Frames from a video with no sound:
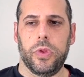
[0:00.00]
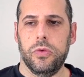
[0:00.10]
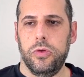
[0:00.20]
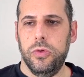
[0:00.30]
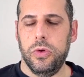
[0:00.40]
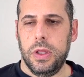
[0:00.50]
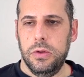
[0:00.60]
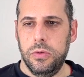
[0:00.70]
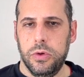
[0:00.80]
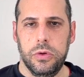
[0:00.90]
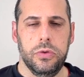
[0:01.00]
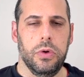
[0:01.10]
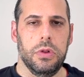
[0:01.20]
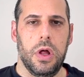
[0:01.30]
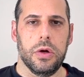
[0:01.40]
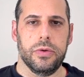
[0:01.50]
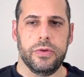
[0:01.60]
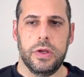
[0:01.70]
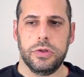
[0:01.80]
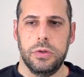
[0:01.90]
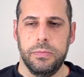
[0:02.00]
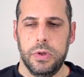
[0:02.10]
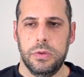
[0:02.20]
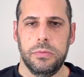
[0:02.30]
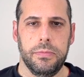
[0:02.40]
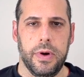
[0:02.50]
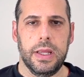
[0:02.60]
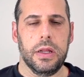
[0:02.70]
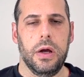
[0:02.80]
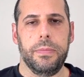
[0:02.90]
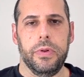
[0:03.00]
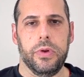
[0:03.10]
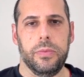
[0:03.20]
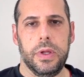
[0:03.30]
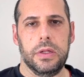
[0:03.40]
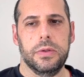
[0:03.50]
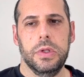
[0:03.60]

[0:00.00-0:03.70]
So you could do a longer session, but break it up a little bit.